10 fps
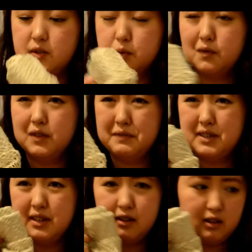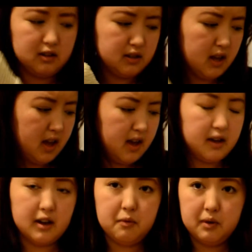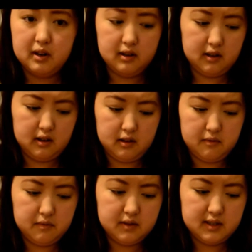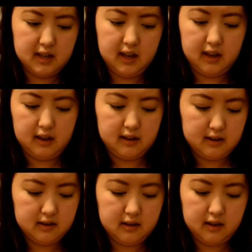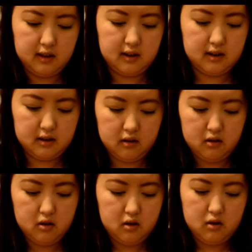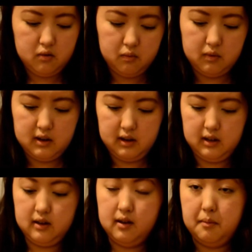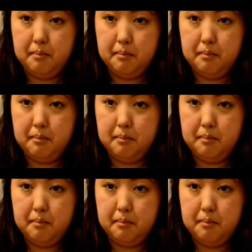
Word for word: were $15. I got one in a tan and one in a